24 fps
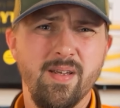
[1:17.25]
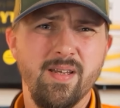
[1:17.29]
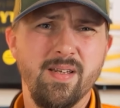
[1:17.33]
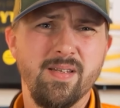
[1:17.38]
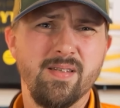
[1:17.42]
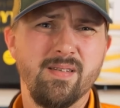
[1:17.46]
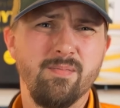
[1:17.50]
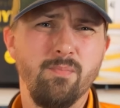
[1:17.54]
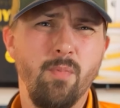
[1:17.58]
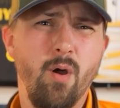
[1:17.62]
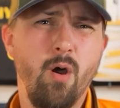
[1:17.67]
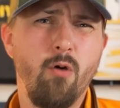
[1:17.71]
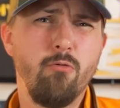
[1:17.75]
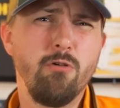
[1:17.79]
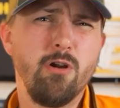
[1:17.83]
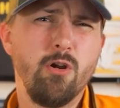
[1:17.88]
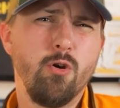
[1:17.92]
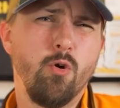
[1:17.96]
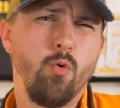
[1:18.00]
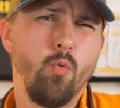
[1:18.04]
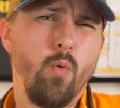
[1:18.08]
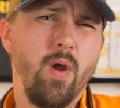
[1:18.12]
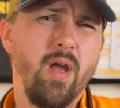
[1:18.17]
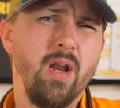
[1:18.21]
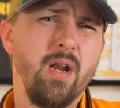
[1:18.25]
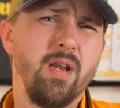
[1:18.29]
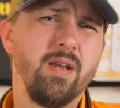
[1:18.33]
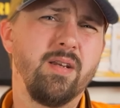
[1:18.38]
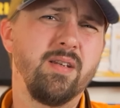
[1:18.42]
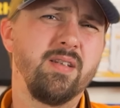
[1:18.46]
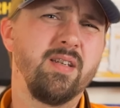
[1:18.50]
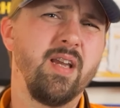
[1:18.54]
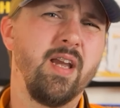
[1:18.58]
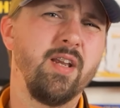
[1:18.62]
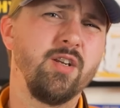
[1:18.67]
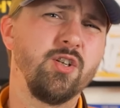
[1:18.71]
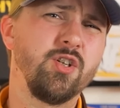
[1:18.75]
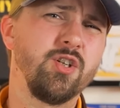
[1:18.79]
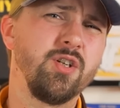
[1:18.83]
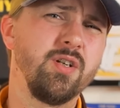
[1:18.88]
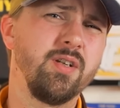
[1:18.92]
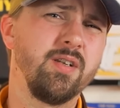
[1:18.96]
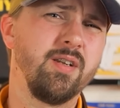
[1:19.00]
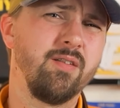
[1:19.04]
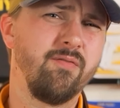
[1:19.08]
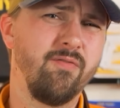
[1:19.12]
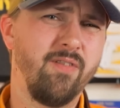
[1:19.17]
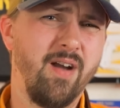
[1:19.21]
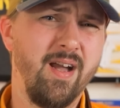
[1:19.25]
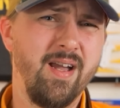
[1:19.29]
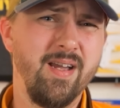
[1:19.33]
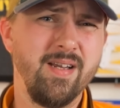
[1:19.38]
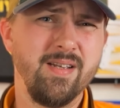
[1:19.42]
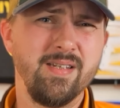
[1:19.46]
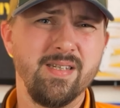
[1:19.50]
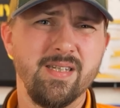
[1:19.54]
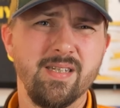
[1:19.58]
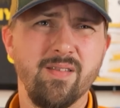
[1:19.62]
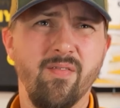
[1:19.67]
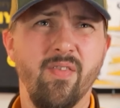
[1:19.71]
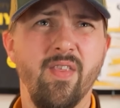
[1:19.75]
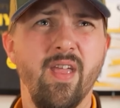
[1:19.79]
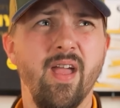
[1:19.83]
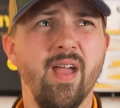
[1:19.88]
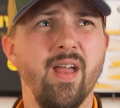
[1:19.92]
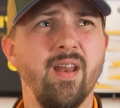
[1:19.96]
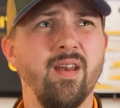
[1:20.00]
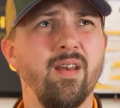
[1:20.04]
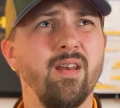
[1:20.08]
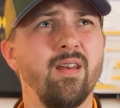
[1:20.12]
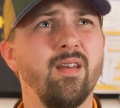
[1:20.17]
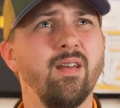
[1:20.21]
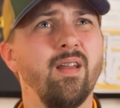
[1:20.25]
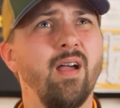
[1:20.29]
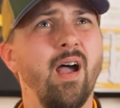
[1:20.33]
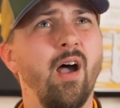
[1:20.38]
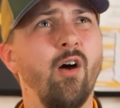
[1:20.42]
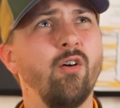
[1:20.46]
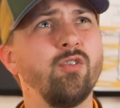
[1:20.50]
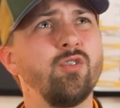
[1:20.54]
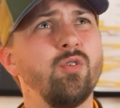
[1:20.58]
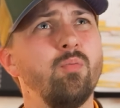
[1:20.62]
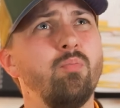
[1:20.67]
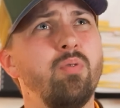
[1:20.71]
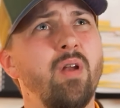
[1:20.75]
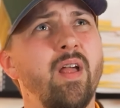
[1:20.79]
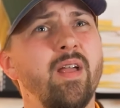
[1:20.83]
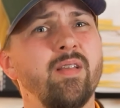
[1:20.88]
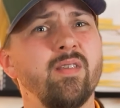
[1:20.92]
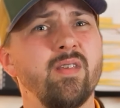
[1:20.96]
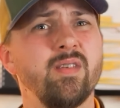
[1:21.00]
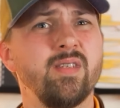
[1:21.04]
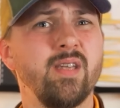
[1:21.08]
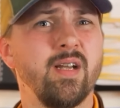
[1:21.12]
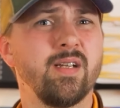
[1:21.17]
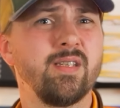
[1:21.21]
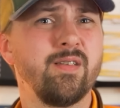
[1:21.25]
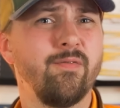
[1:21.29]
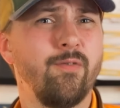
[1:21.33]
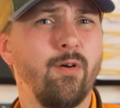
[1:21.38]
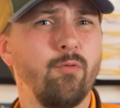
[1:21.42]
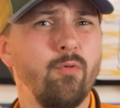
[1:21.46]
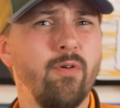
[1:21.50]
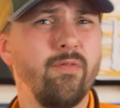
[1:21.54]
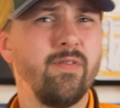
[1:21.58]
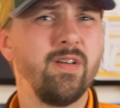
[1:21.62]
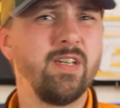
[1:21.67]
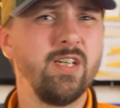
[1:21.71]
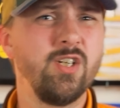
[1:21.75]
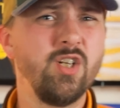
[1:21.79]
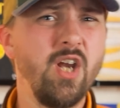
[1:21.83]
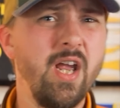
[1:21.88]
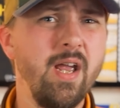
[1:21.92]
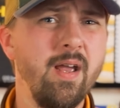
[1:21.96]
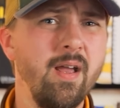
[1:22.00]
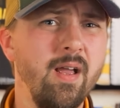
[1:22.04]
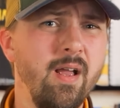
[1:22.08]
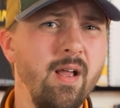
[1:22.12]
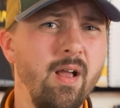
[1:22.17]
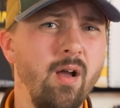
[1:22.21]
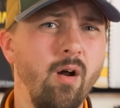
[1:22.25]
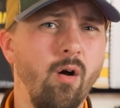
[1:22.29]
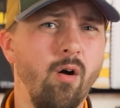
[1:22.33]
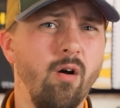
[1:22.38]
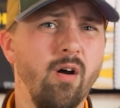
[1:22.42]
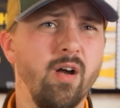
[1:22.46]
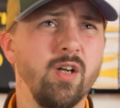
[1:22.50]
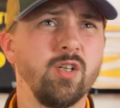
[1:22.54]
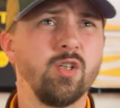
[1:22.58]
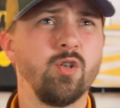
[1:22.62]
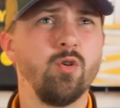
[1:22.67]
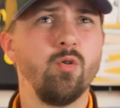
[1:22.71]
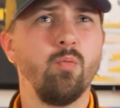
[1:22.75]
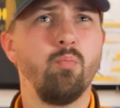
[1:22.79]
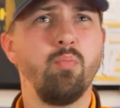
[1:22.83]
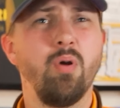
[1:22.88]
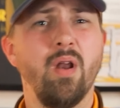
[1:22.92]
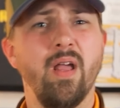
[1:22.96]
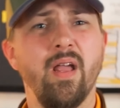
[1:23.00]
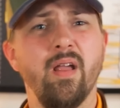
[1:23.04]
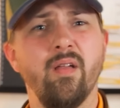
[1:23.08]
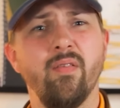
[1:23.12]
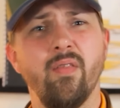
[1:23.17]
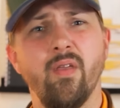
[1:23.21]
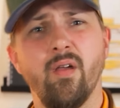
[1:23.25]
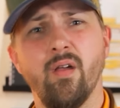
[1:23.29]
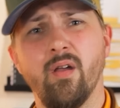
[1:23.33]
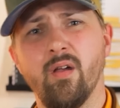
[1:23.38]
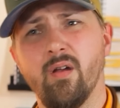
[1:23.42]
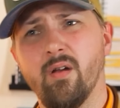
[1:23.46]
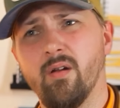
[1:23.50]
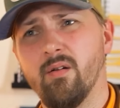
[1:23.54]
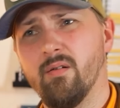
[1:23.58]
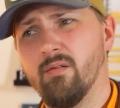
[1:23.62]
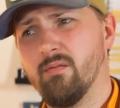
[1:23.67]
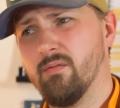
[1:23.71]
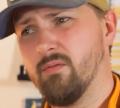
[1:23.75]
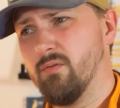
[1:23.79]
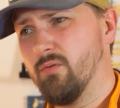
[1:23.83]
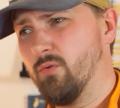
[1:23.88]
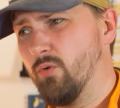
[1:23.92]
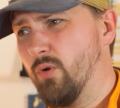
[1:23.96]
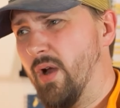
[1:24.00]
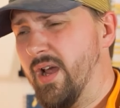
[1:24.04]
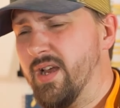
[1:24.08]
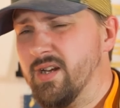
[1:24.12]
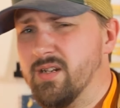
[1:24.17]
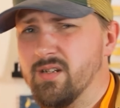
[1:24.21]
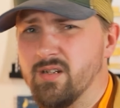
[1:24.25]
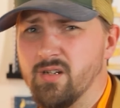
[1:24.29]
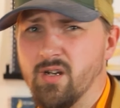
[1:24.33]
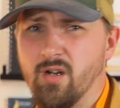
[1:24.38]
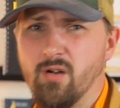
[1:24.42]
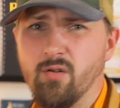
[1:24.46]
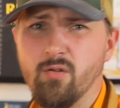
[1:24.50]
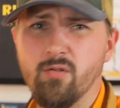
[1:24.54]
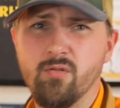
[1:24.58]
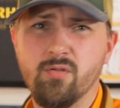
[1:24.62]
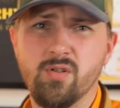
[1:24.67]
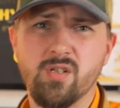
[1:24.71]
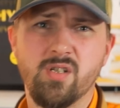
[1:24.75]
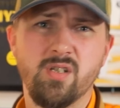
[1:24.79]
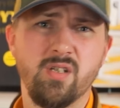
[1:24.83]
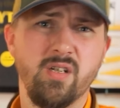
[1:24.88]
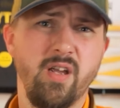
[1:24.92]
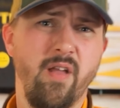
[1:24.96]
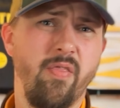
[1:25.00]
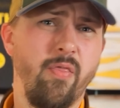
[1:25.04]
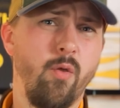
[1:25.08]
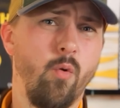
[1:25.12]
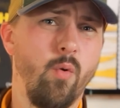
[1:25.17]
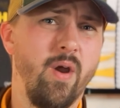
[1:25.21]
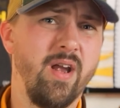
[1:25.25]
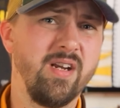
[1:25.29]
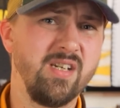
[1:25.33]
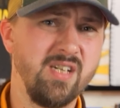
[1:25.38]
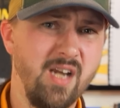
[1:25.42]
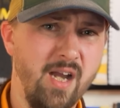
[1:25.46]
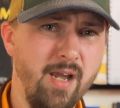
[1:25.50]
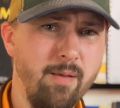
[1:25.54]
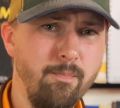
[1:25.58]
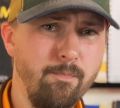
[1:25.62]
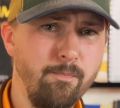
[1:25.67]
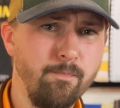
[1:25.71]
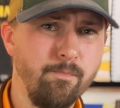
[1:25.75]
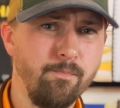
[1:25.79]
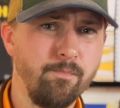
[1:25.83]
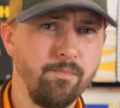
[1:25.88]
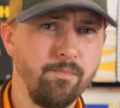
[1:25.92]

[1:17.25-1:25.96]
is more a well-intentioned advice than how to play the saxophone with a DJ or to play the right note at the right time,